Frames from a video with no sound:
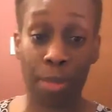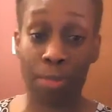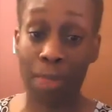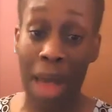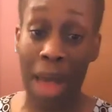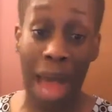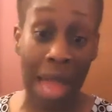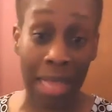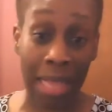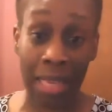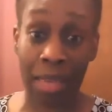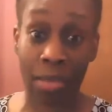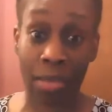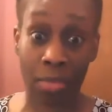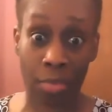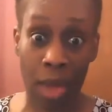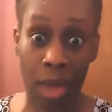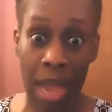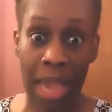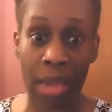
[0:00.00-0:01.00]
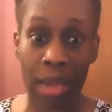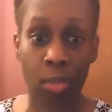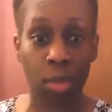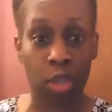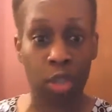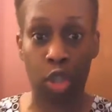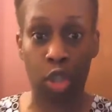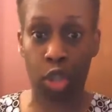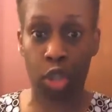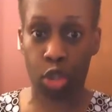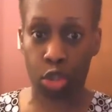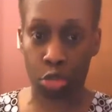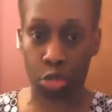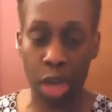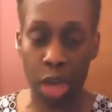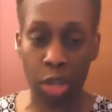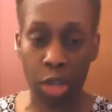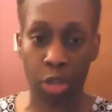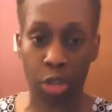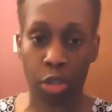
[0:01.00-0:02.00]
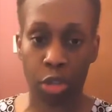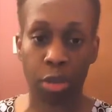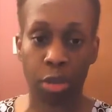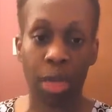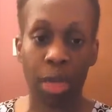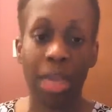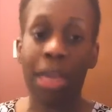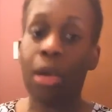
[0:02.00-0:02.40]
body, right, which is a structure,